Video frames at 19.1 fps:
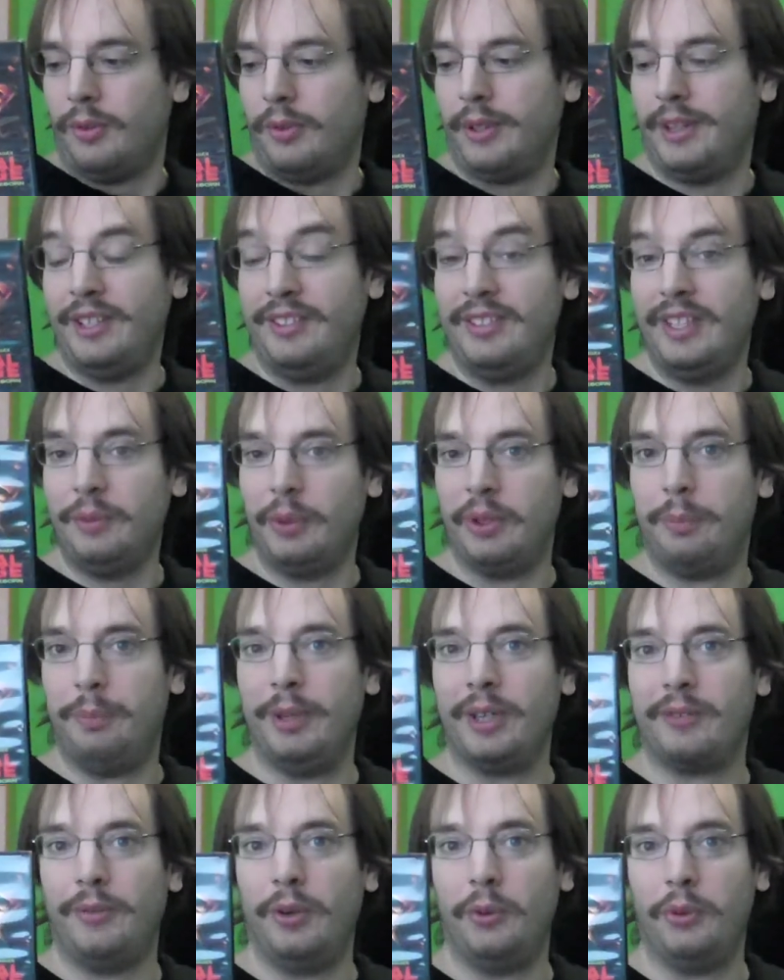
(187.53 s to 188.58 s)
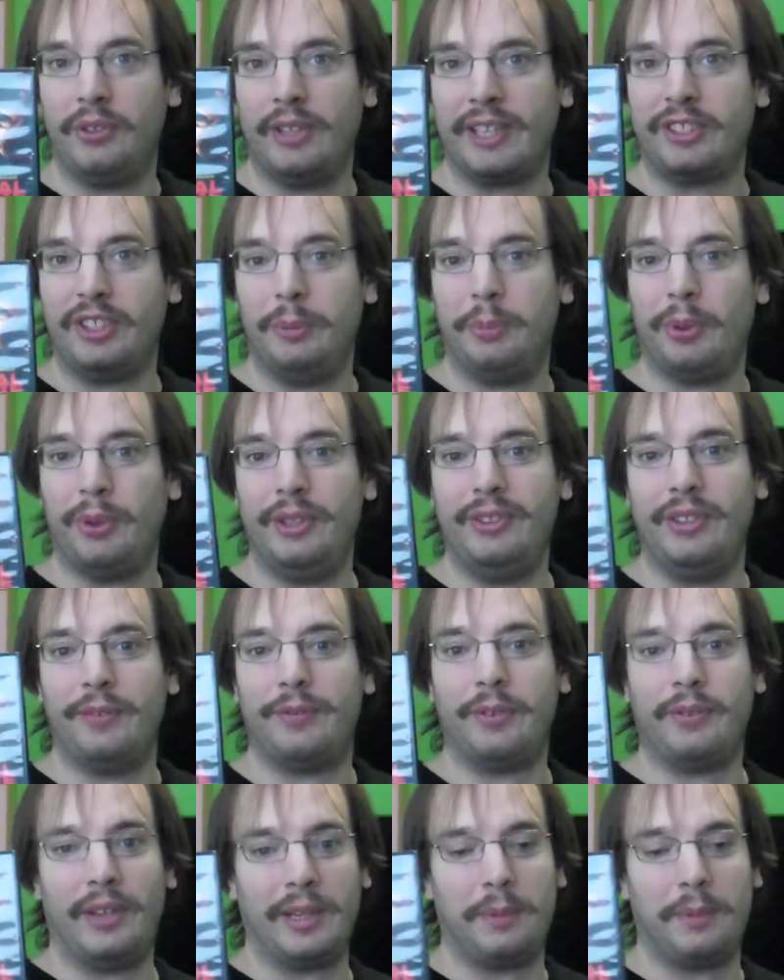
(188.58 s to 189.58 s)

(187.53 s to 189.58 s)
What they did with Bigfoot was actually pretty different.